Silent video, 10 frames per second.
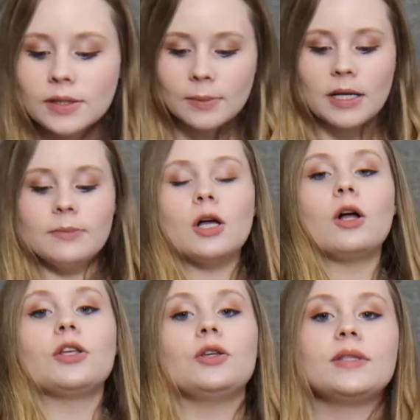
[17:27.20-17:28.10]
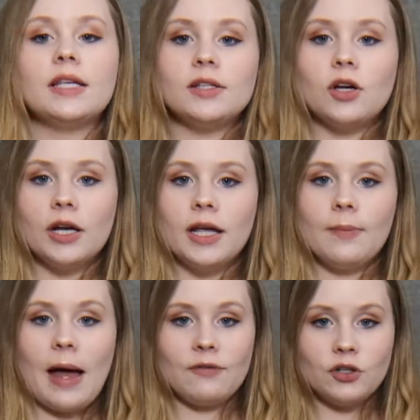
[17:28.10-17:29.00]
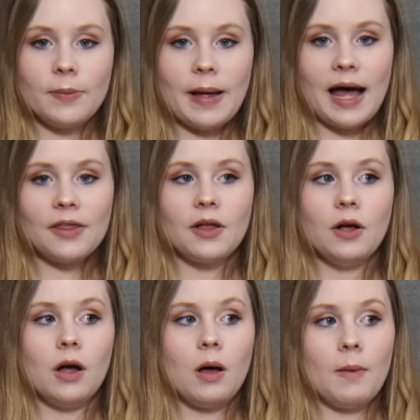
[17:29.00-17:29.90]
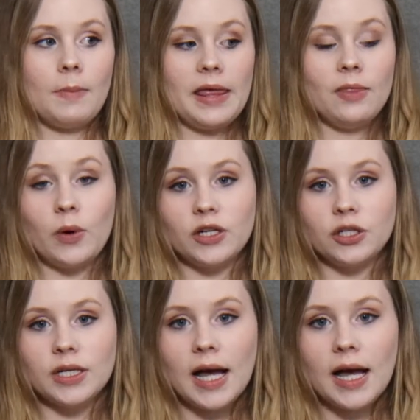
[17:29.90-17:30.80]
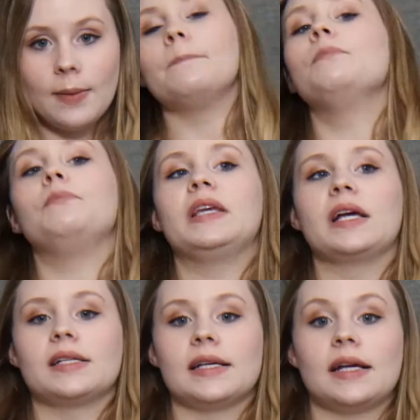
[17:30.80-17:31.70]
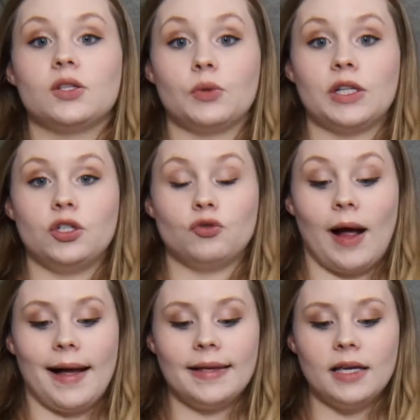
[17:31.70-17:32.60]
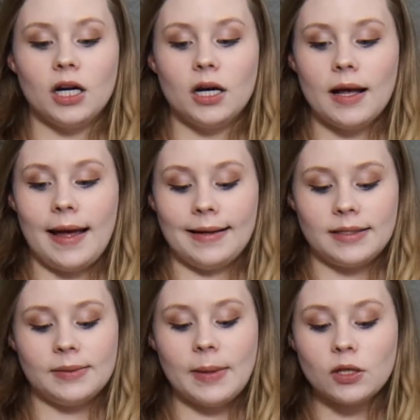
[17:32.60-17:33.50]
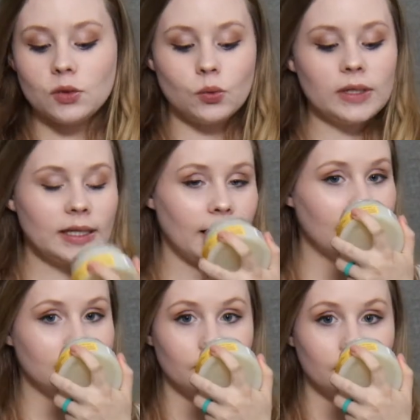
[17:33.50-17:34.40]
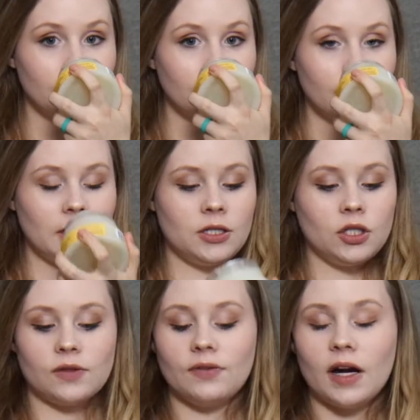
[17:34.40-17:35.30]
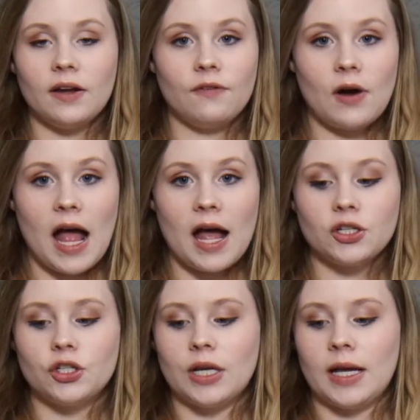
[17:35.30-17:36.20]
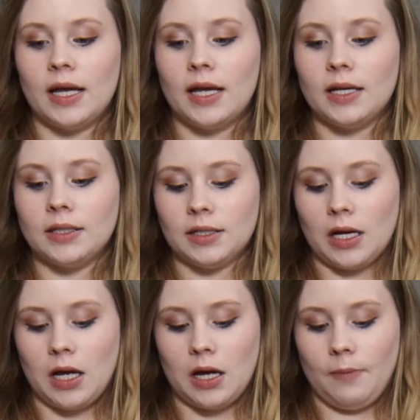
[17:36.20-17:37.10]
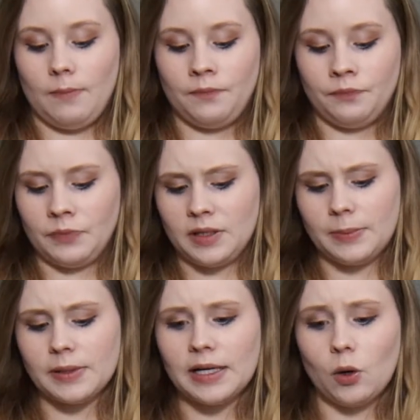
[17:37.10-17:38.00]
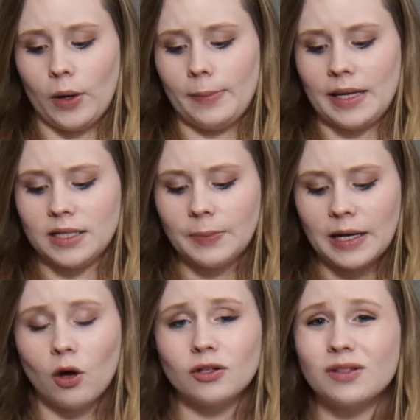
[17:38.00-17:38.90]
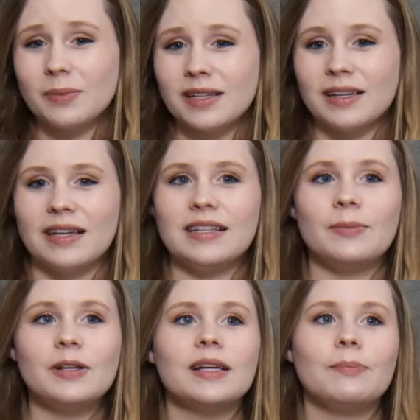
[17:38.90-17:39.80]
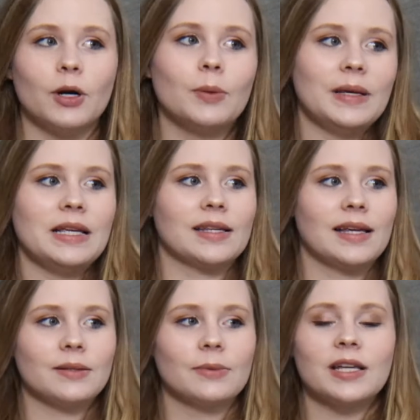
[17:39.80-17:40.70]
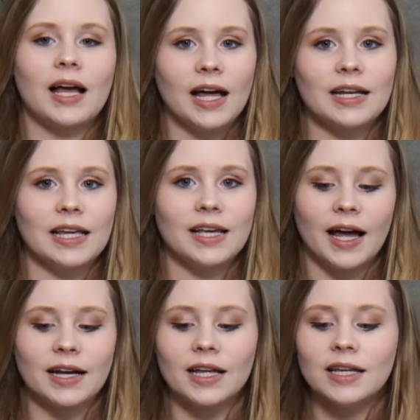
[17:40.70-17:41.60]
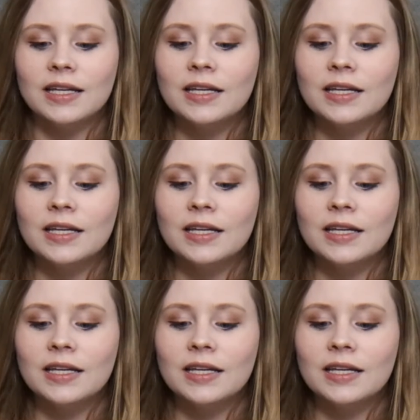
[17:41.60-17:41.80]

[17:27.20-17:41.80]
sometimes I'll use this on him after a bath in the winter time because it gets really dry here and it smells really nice. It's just very fresh, and it smells like ointment, but it also smells like Burt's Bees, like it smells like honey kinda.